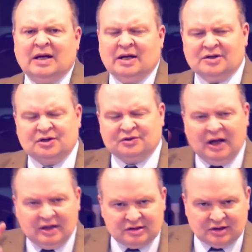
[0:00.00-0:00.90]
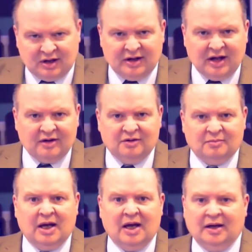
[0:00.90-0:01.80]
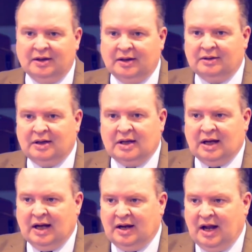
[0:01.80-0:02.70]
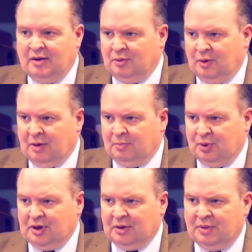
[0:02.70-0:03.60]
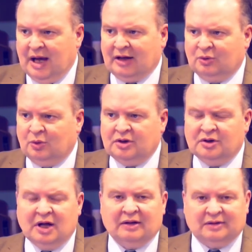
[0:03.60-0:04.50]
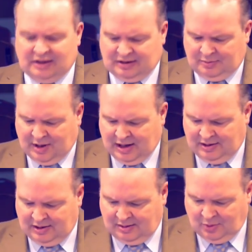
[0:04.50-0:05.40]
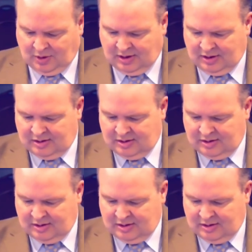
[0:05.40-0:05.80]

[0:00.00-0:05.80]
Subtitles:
is to try to shut it out of your mind and put it back to where you're not thinking about it anymore.